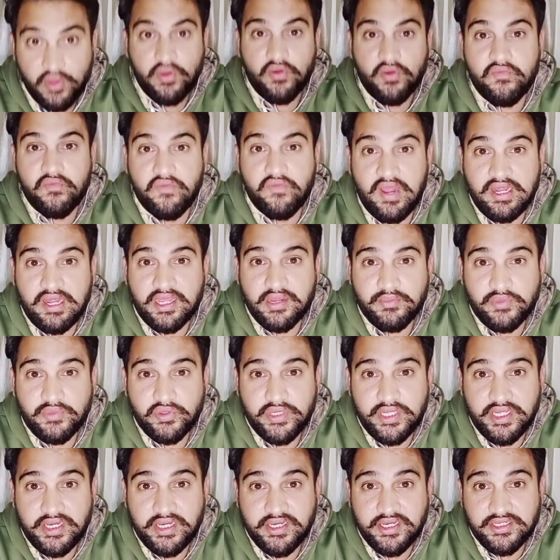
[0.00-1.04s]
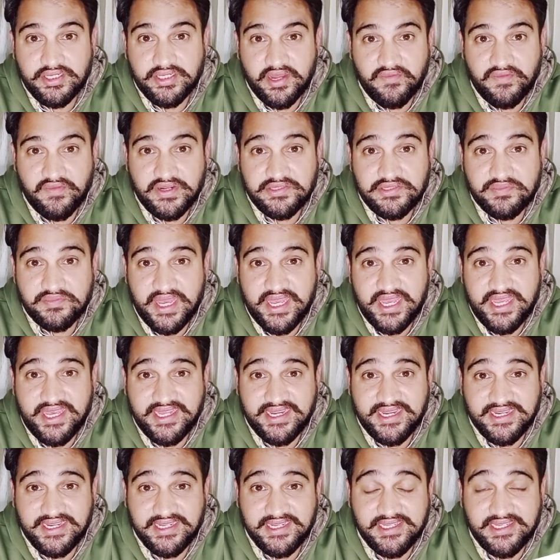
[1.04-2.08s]
Welcome to the English Lovers by
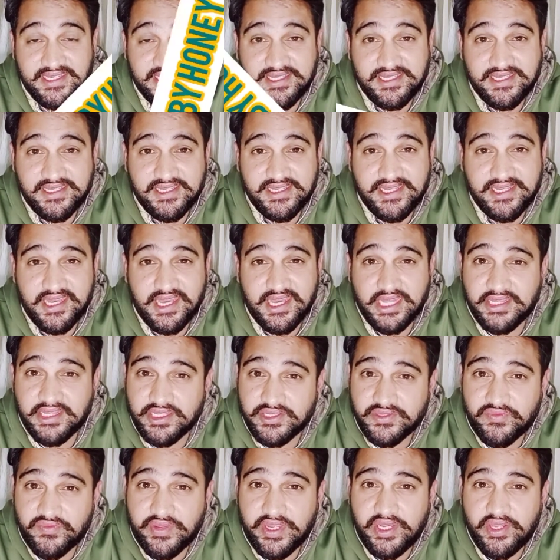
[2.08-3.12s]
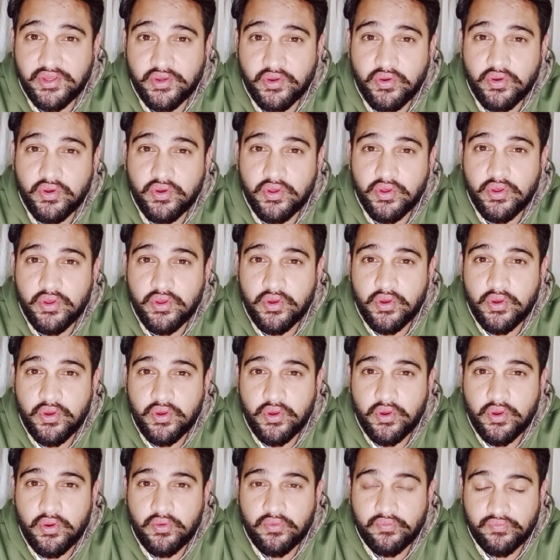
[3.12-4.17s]
Honeydee. In this video,
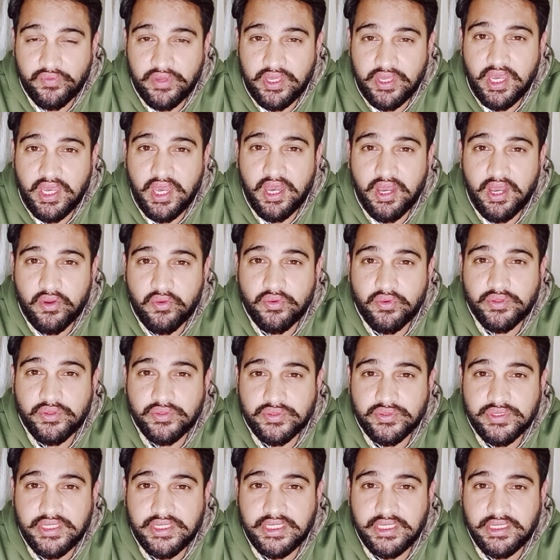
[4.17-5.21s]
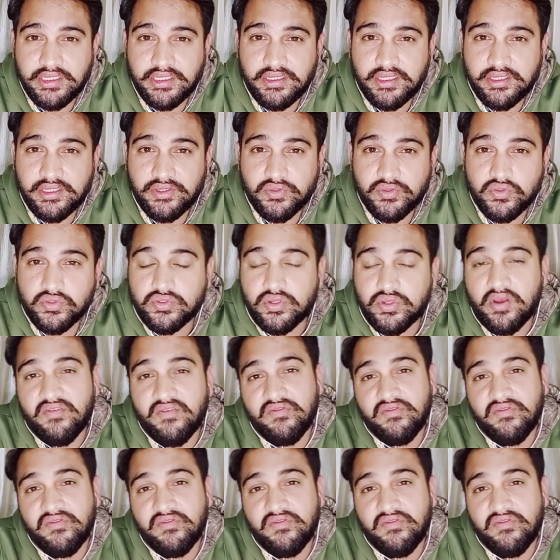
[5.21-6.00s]
we are going to see the use of